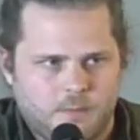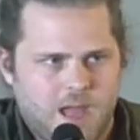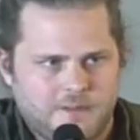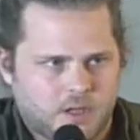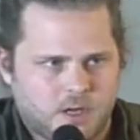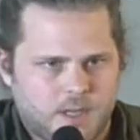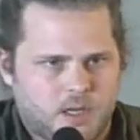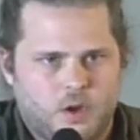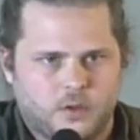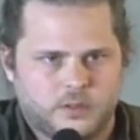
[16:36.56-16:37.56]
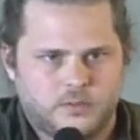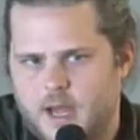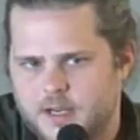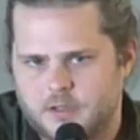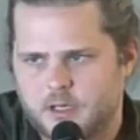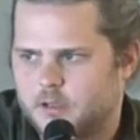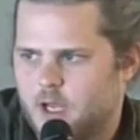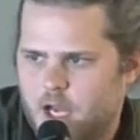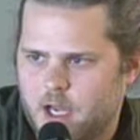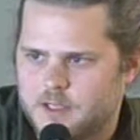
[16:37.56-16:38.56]
ever going to be a golden metric.
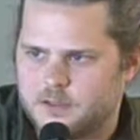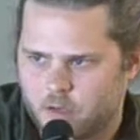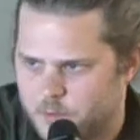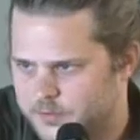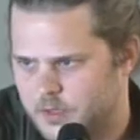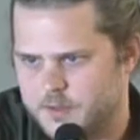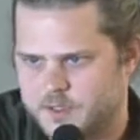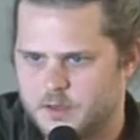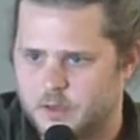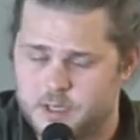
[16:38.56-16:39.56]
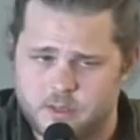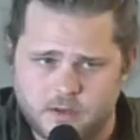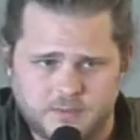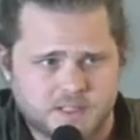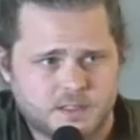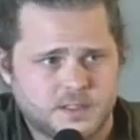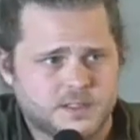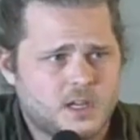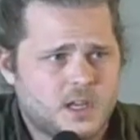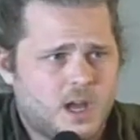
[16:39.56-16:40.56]
It's not going to be views, it's not going to be unit
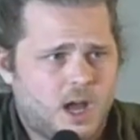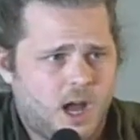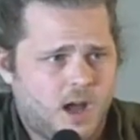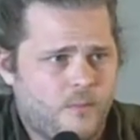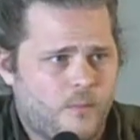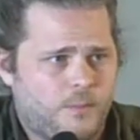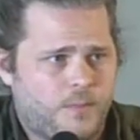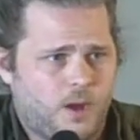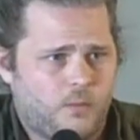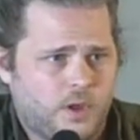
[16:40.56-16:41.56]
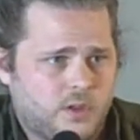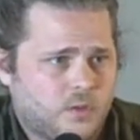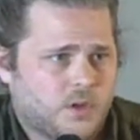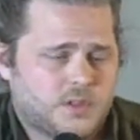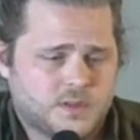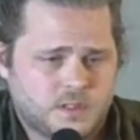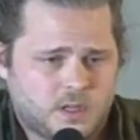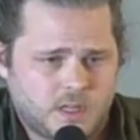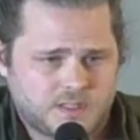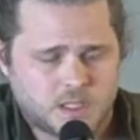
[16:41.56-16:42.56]
visitors, but what you do want to do is look
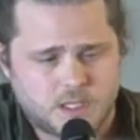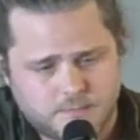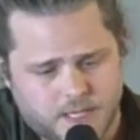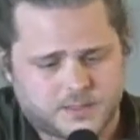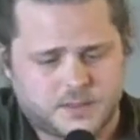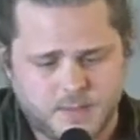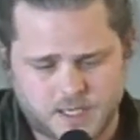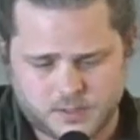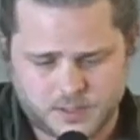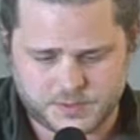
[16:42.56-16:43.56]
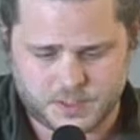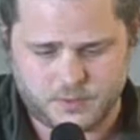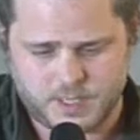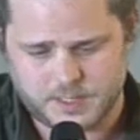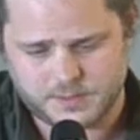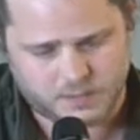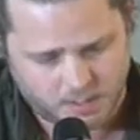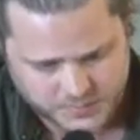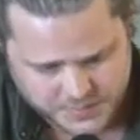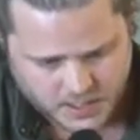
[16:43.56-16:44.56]
at essentially a mix of metrics. So it's
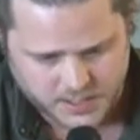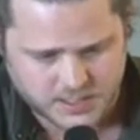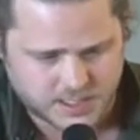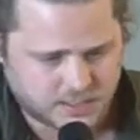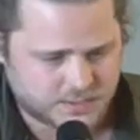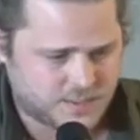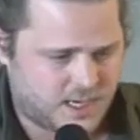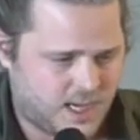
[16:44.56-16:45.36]
time on site, it's